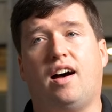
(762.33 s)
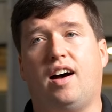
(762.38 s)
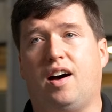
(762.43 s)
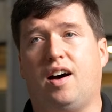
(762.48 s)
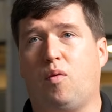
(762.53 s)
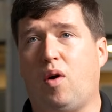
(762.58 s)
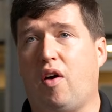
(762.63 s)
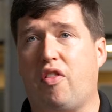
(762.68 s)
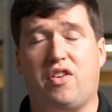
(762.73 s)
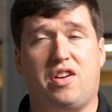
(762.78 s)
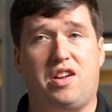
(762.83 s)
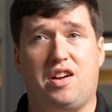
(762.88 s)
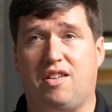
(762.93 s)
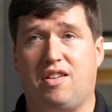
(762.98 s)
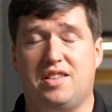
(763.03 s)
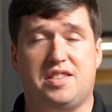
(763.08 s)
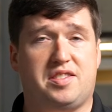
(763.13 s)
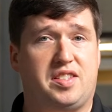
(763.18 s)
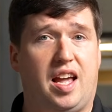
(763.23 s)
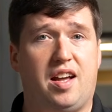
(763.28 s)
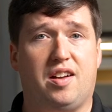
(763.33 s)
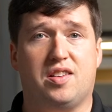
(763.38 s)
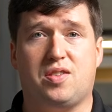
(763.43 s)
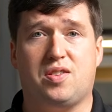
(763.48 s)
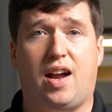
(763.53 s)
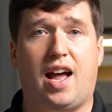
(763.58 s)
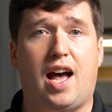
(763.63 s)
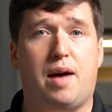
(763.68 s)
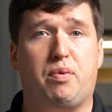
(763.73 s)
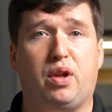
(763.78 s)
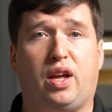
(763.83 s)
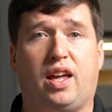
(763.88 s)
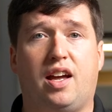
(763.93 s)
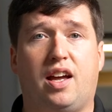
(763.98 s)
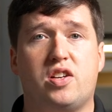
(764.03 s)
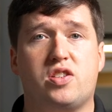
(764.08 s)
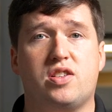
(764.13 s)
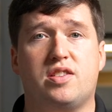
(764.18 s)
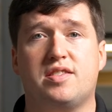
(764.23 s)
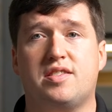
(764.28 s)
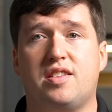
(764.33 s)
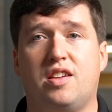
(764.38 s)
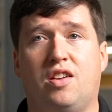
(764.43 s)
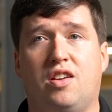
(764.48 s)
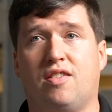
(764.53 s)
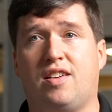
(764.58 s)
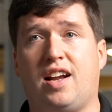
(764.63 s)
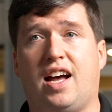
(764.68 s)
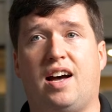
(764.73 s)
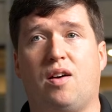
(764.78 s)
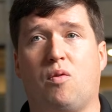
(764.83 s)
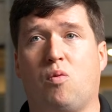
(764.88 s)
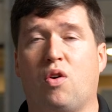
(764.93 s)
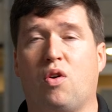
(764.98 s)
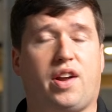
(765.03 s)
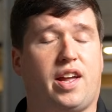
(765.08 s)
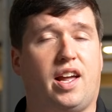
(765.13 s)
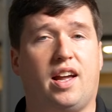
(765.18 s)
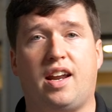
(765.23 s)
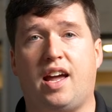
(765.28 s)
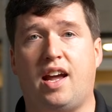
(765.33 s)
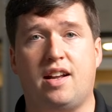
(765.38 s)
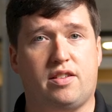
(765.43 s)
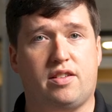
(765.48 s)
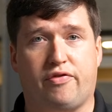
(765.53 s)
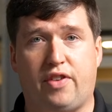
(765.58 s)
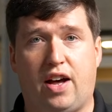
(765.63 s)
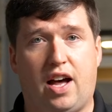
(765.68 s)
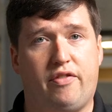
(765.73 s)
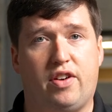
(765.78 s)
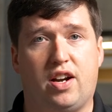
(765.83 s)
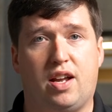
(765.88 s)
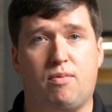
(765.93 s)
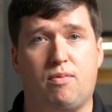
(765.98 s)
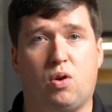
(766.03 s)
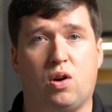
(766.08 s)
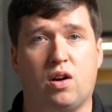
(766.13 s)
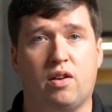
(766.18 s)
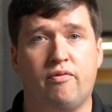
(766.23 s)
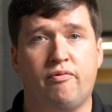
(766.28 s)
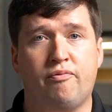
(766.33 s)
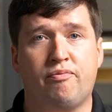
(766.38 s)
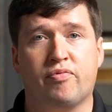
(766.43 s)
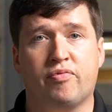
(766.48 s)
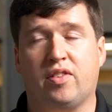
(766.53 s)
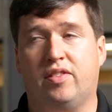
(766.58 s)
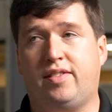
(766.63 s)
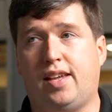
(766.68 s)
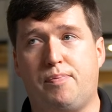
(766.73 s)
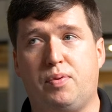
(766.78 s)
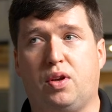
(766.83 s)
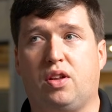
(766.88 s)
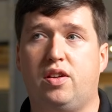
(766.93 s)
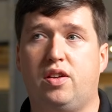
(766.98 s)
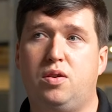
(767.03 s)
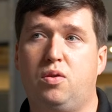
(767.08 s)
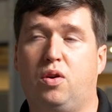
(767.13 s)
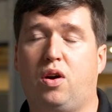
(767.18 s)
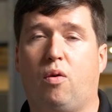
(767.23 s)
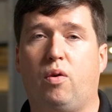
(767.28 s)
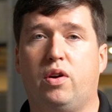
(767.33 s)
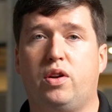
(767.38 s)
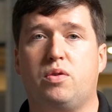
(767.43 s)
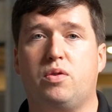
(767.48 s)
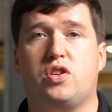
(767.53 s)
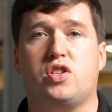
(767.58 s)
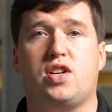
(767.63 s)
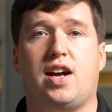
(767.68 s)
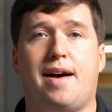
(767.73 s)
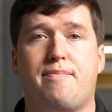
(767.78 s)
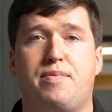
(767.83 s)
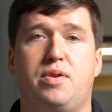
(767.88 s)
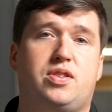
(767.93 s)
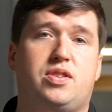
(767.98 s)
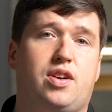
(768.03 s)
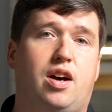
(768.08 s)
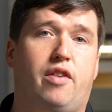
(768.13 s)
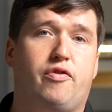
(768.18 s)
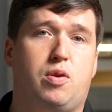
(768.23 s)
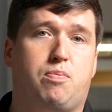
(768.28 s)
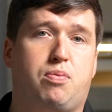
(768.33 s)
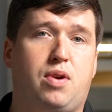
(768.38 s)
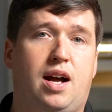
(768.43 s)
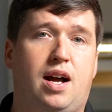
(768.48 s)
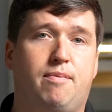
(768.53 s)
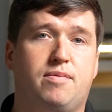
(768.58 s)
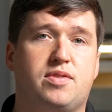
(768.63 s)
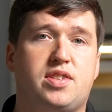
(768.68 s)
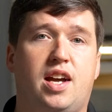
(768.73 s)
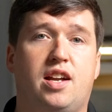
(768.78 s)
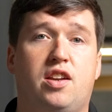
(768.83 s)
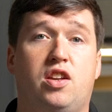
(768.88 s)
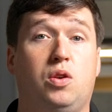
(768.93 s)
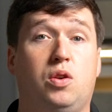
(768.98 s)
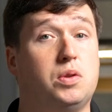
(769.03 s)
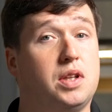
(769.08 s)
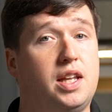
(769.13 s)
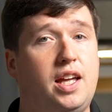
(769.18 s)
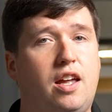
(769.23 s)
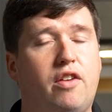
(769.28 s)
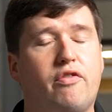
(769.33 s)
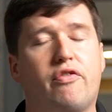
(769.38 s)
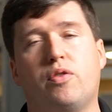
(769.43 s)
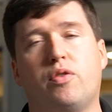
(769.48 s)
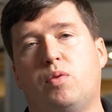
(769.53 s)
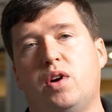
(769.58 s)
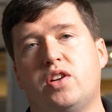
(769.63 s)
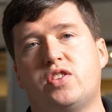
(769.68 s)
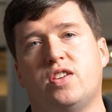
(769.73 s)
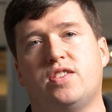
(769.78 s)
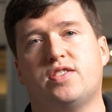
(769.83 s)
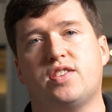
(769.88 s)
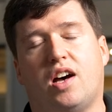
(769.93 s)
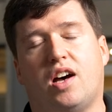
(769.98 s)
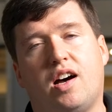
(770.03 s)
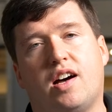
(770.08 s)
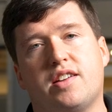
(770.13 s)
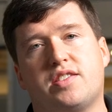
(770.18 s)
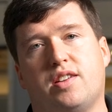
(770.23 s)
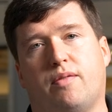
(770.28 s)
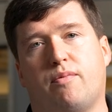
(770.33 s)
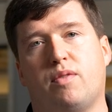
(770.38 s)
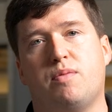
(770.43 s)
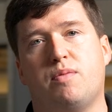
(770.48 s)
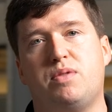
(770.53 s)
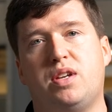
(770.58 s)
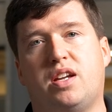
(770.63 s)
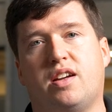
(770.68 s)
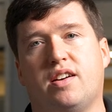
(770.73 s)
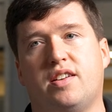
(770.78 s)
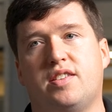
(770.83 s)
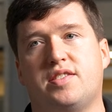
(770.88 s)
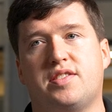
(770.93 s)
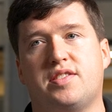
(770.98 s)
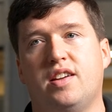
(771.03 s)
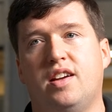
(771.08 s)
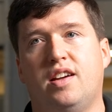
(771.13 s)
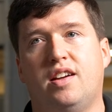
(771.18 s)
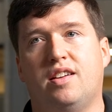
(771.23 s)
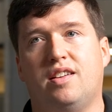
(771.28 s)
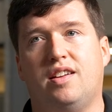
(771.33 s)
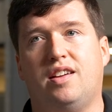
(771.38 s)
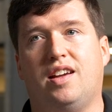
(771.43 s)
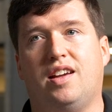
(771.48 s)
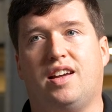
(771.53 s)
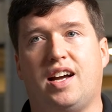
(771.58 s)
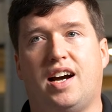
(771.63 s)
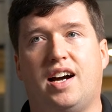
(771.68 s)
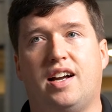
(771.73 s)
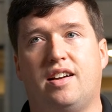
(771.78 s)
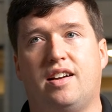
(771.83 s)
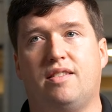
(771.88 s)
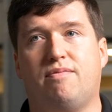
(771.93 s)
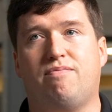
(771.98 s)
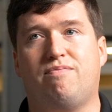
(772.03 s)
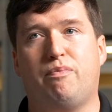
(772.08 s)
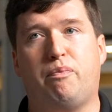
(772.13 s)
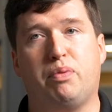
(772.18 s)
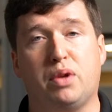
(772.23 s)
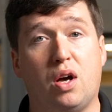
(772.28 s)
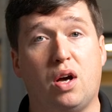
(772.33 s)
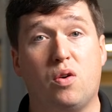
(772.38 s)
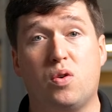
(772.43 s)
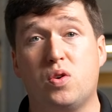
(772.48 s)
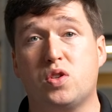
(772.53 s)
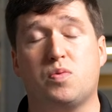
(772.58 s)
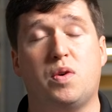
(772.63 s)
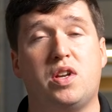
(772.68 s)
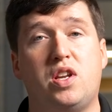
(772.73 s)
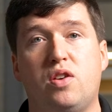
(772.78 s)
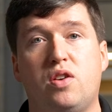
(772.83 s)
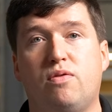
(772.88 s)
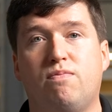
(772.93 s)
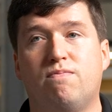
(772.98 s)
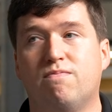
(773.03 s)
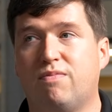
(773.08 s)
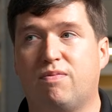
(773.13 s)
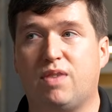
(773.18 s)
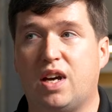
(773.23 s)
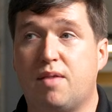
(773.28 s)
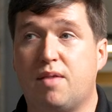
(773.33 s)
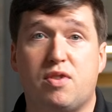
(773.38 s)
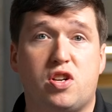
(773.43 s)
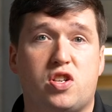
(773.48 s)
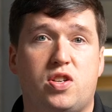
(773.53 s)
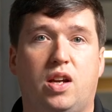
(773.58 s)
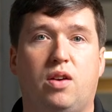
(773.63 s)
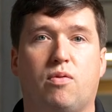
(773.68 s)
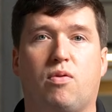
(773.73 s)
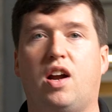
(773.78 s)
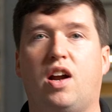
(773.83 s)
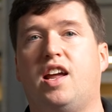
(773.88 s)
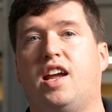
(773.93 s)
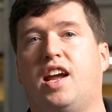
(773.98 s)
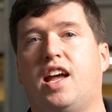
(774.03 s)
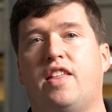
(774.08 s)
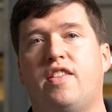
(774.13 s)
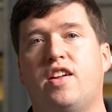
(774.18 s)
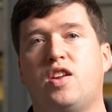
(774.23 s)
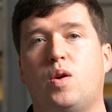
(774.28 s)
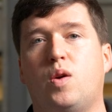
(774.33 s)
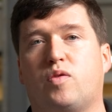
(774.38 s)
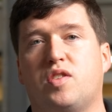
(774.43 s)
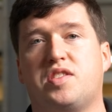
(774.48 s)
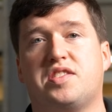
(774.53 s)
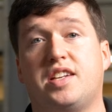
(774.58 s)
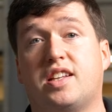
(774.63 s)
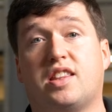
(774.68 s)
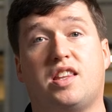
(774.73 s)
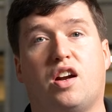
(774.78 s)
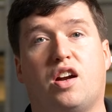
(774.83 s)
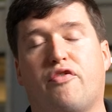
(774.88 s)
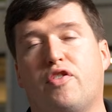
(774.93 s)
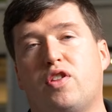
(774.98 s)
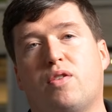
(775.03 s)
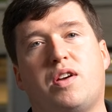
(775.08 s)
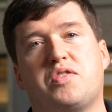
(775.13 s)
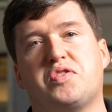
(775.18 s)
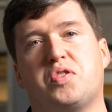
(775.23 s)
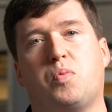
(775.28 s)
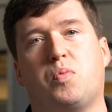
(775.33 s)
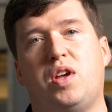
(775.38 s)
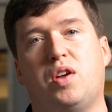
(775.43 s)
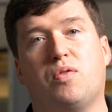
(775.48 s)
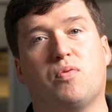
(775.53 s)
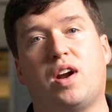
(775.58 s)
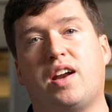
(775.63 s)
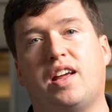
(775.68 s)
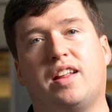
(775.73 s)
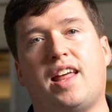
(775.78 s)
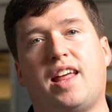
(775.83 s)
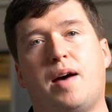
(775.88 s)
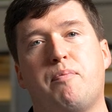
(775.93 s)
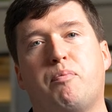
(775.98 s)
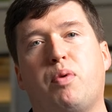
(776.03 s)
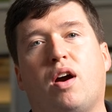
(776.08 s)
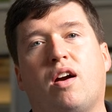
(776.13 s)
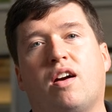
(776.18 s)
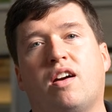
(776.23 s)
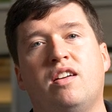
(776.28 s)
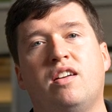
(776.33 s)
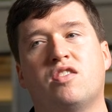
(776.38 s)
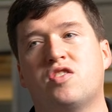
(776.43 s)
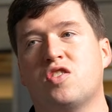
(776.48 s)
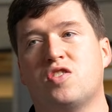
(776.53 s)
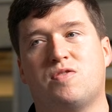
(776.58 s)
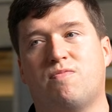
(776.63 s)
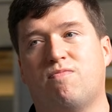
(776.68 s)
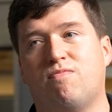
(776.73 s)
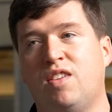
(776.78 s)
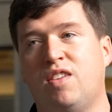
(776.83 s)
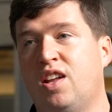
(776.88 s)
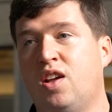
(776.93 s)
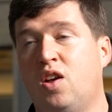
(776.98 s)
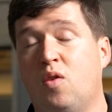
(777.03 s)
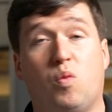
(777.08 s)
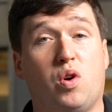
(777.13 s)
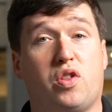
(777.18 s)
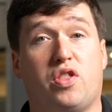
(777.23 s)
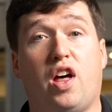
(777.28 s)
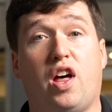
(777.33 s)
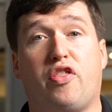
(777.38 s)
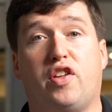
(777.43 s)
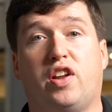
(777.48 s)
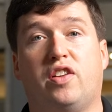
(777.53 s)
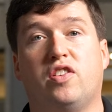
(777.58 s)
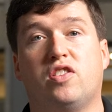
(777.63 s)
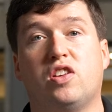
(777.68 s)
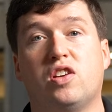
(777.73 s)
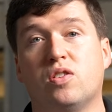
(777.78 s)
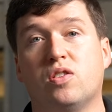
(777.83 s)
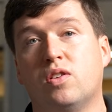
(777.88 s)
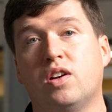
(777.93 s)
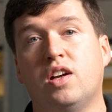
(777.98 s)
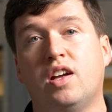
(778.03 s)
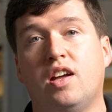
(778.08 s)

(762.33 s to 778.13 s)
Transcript: Uh, whether you're in sales or applications, you're not working an eight to five anymore. Typically, you go into a shop, you solve their problems, and you leave, which is awesome because it kind of blows when you get a machine running and then you have to sit there for the rest of the week running that part just with nothing to do.